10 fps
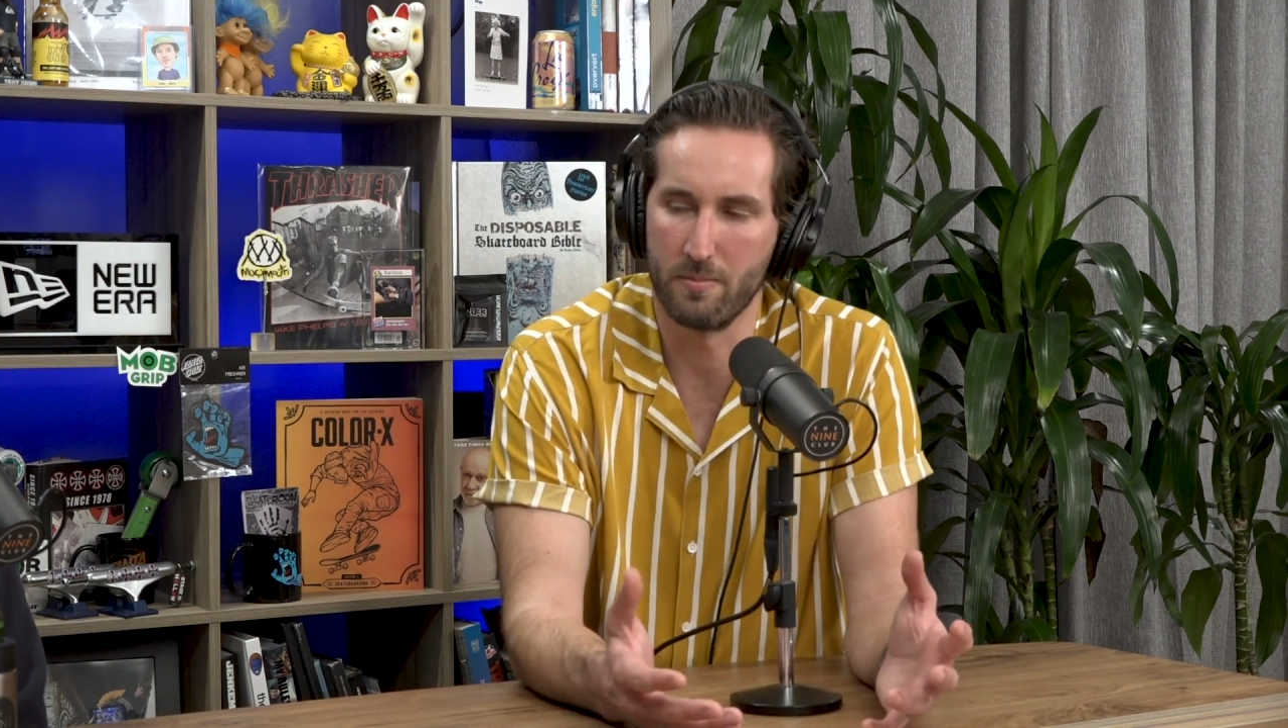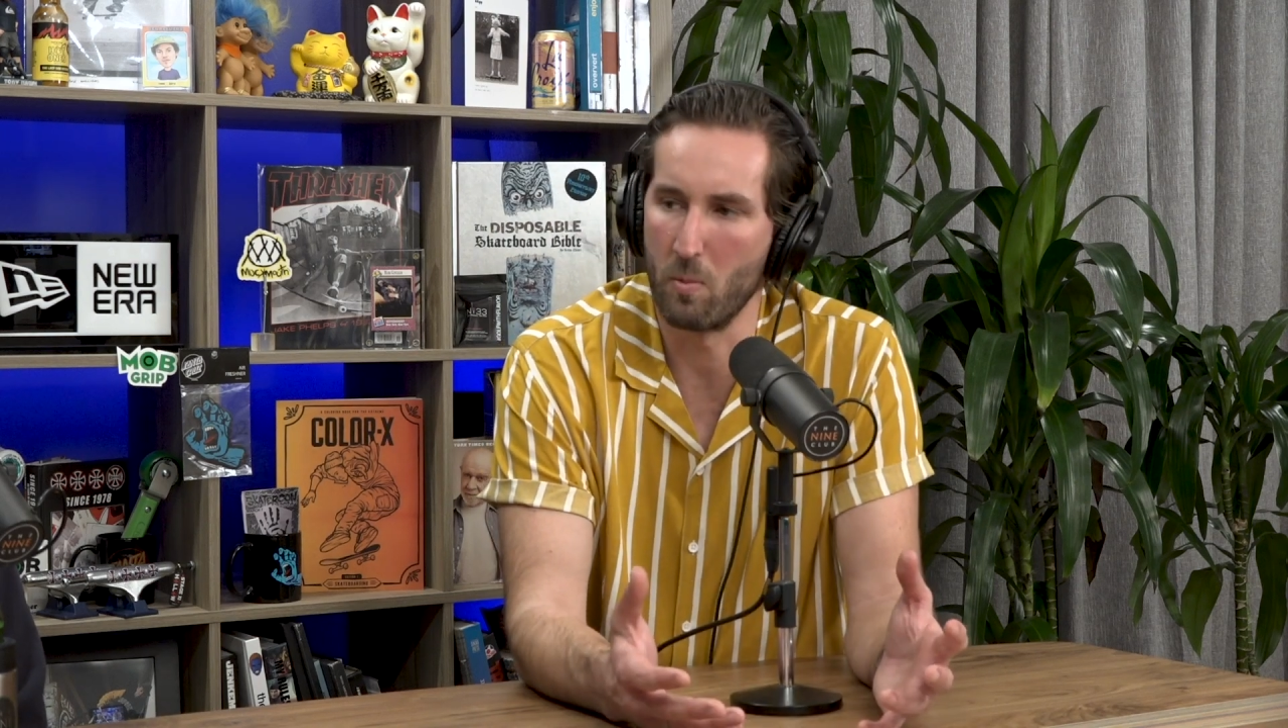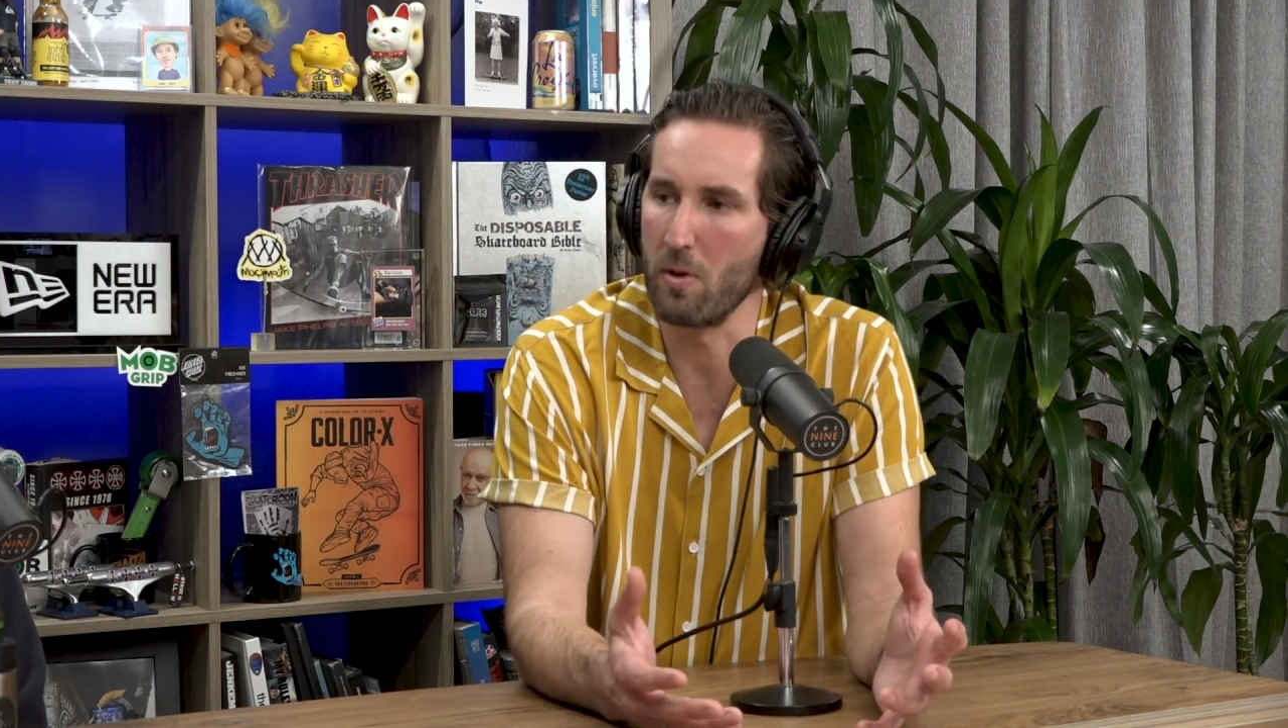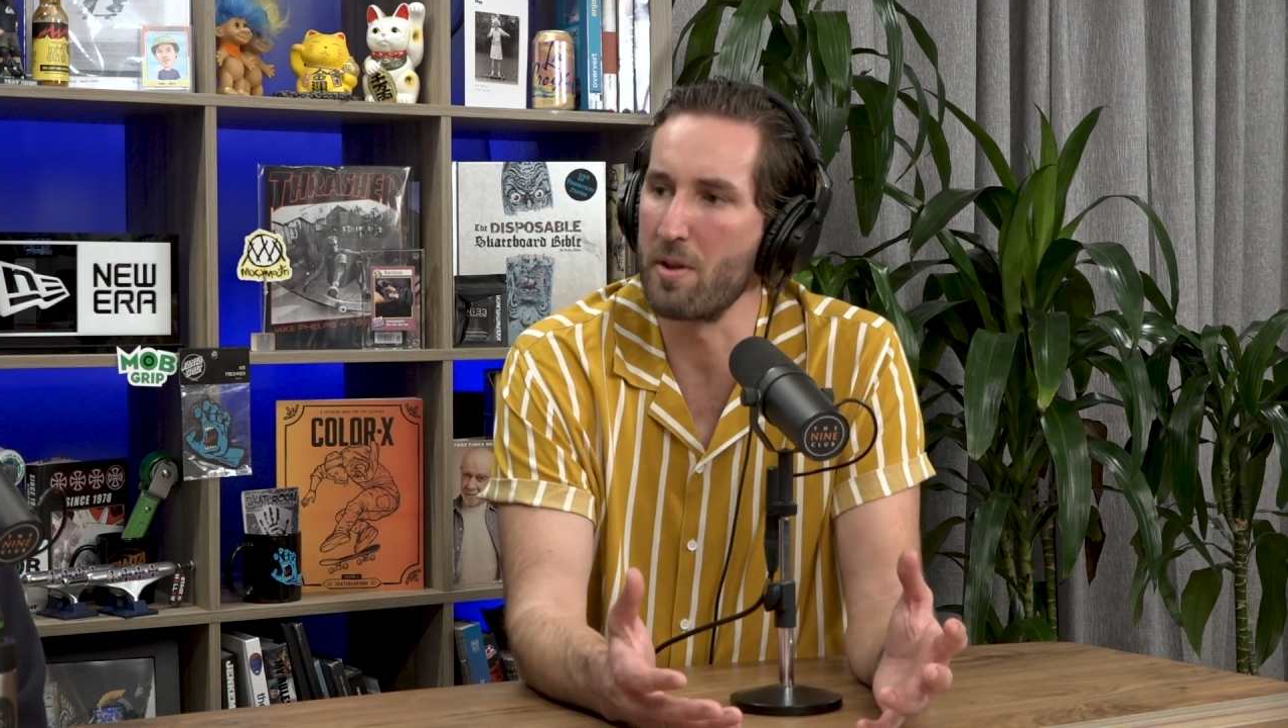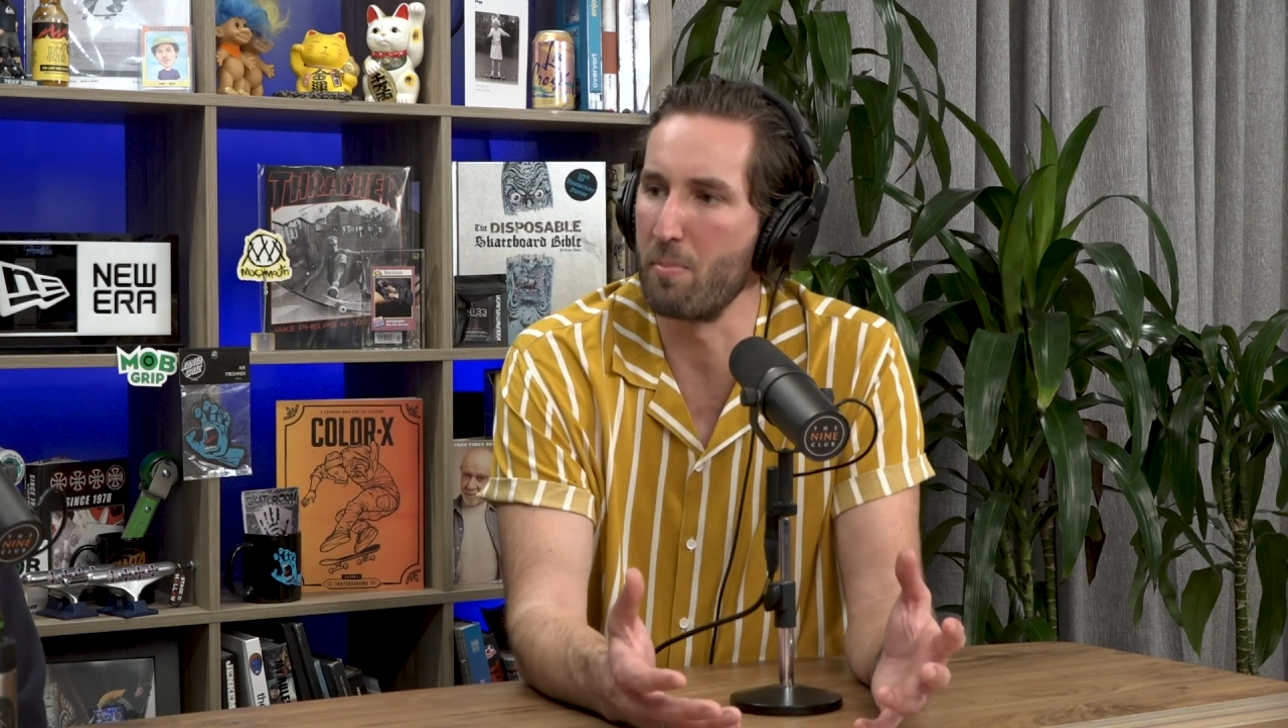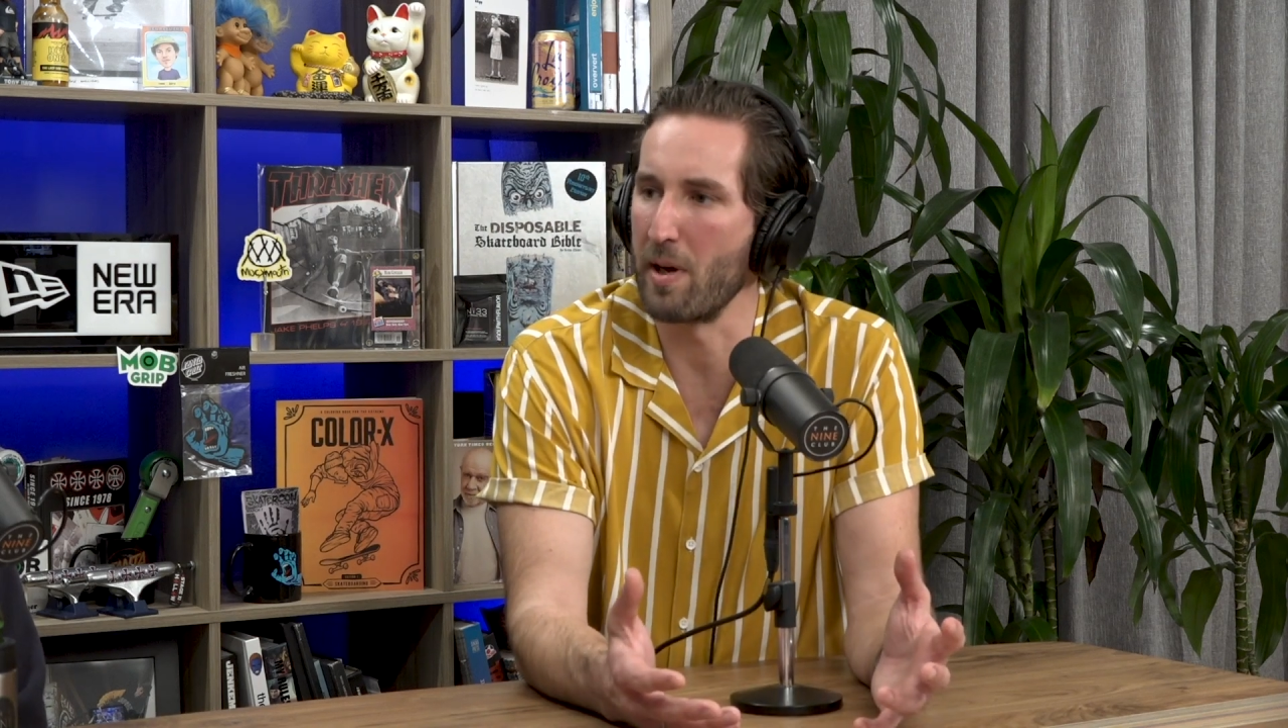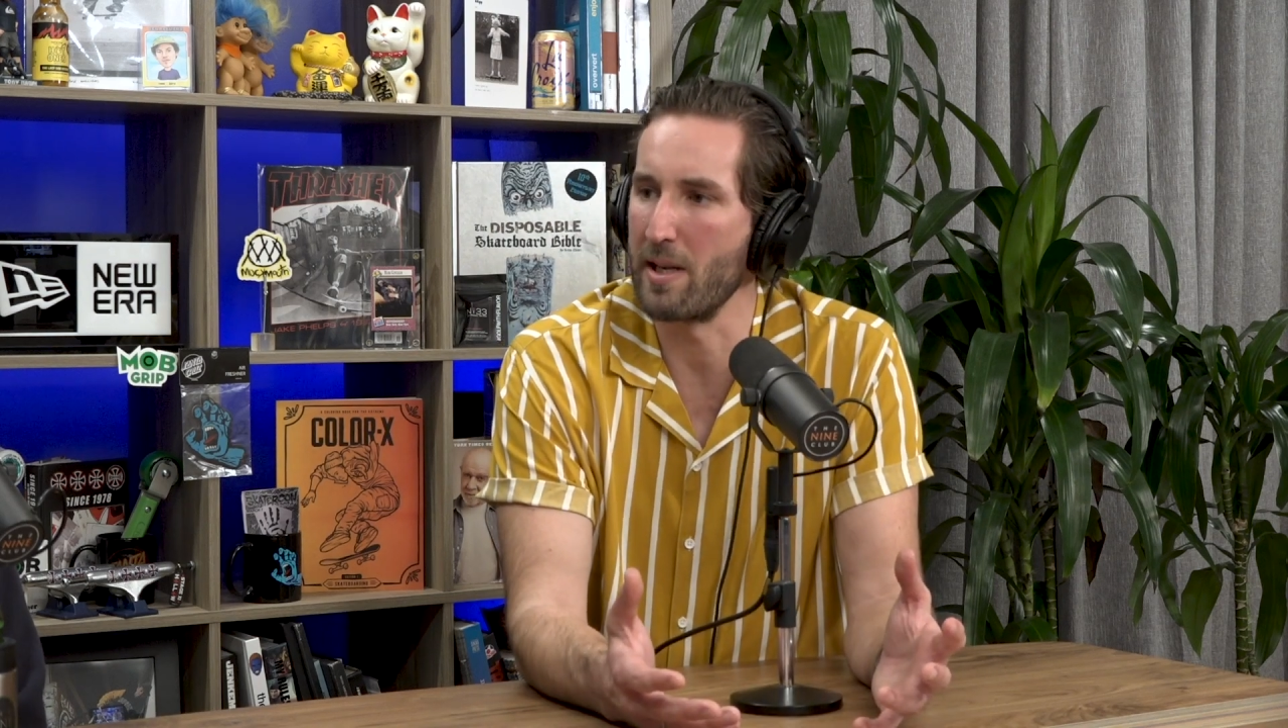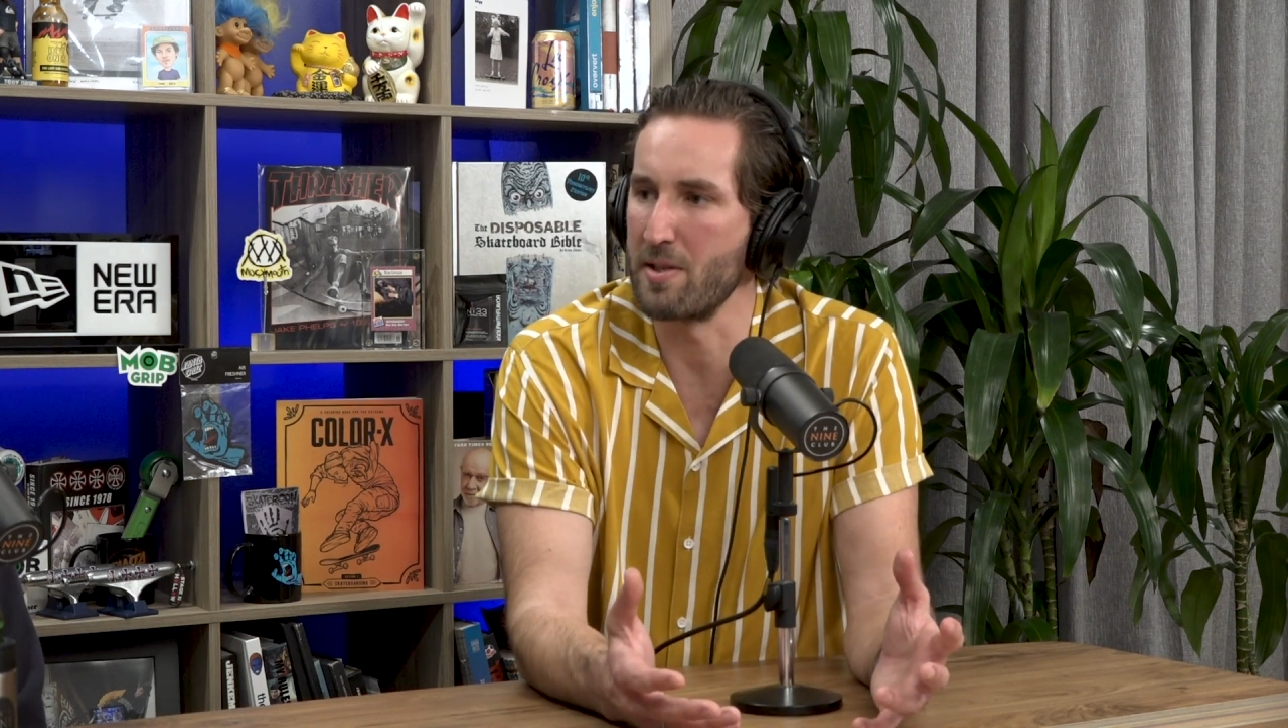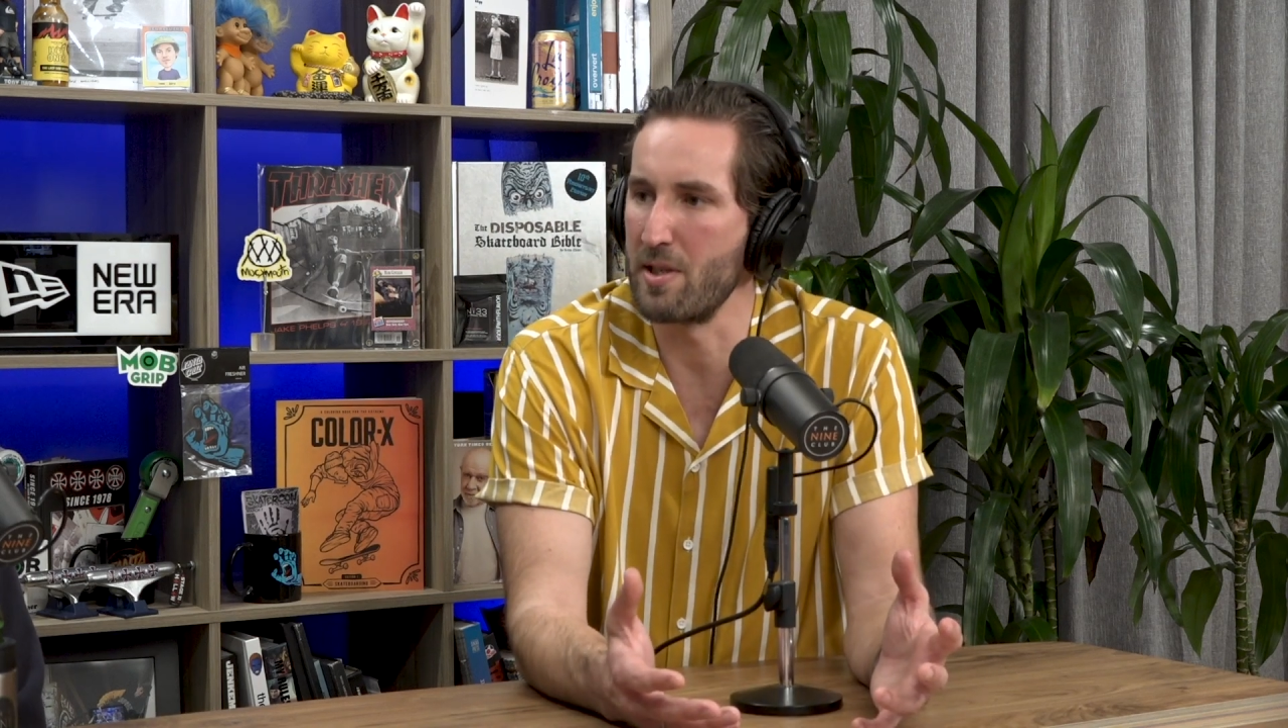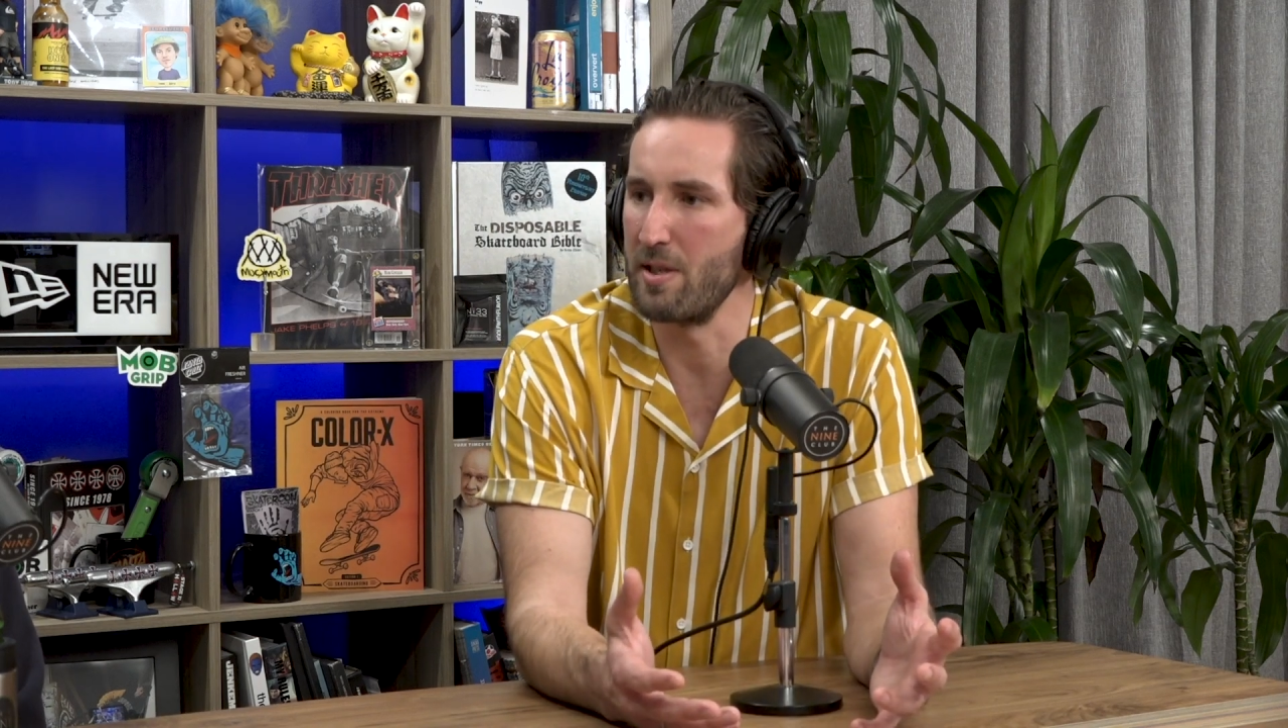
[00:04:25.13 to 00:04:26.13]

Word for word: we're the brand